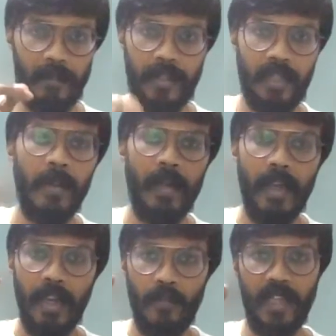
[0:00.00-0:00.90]
will become
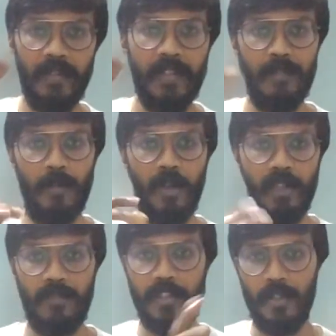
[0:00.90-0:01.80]
very, very
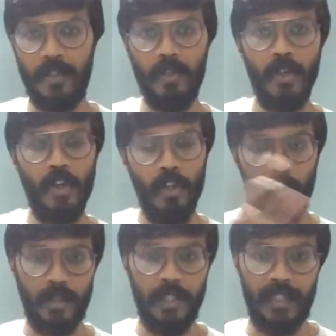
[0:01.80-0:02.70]
important for you to
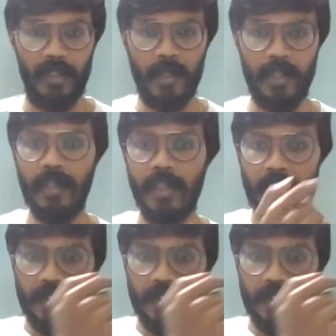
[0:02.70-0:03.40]
do that. Okay.